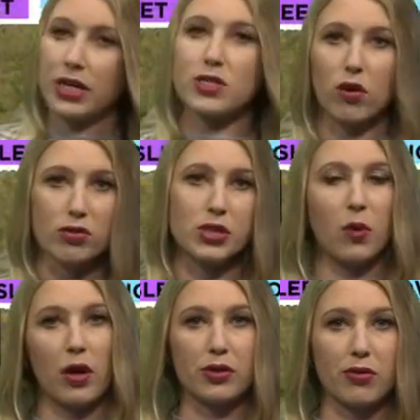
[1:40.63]
is also
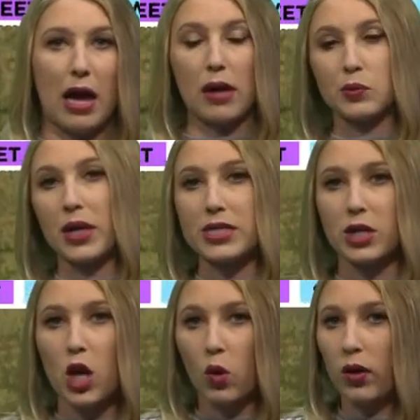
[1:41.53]
under that risk.
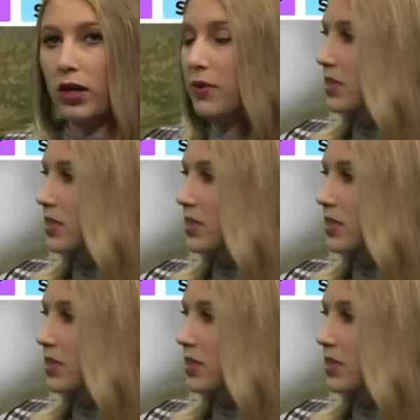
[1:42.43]
We're going to be